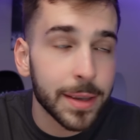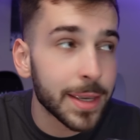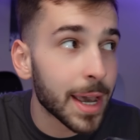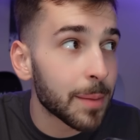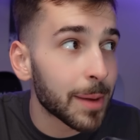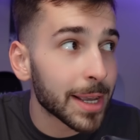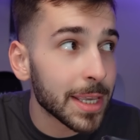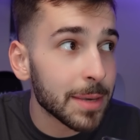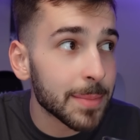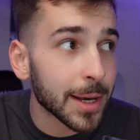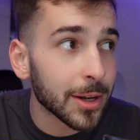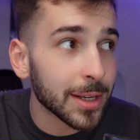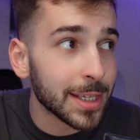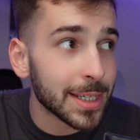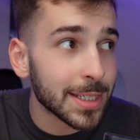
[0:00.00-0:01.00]
Yeah, my
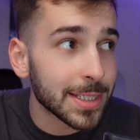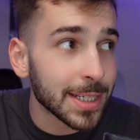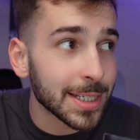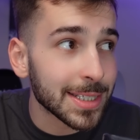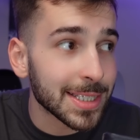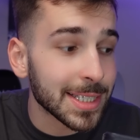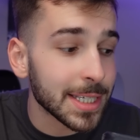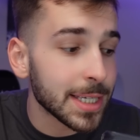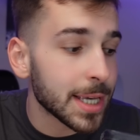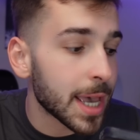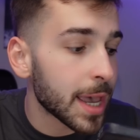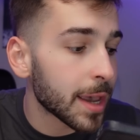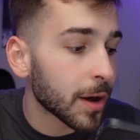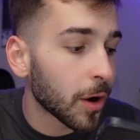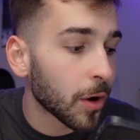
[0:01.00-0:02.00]
email is
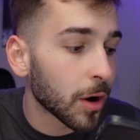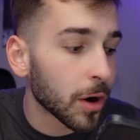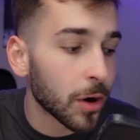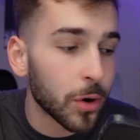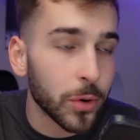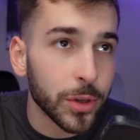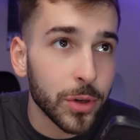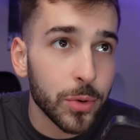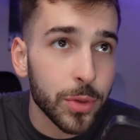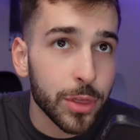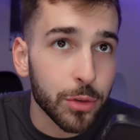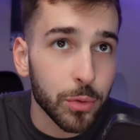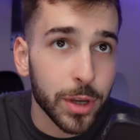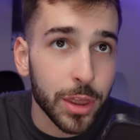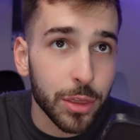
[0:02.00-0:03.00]
zarou
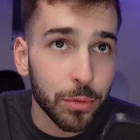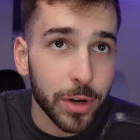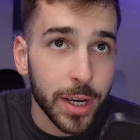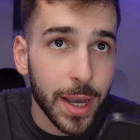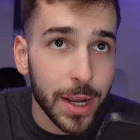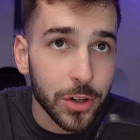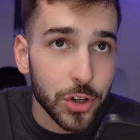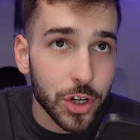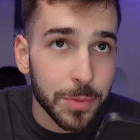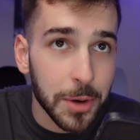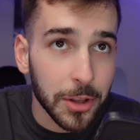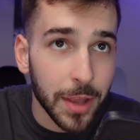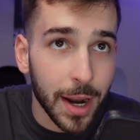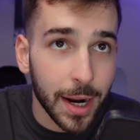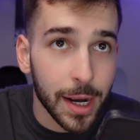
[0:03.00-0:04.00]
thirty-three at
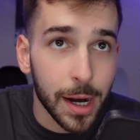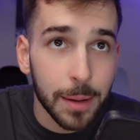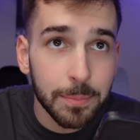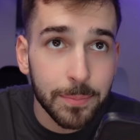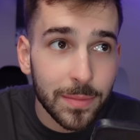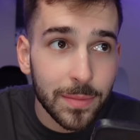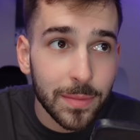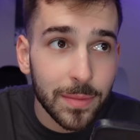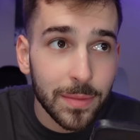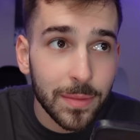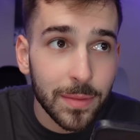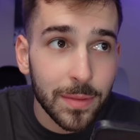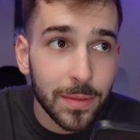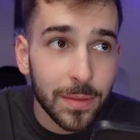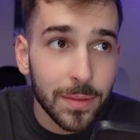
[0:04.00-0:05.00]
gmail dot com. Great,
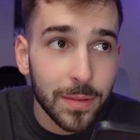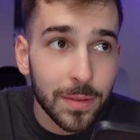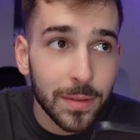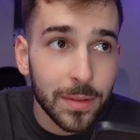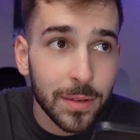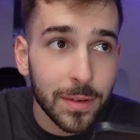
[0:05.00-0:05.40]
thanks.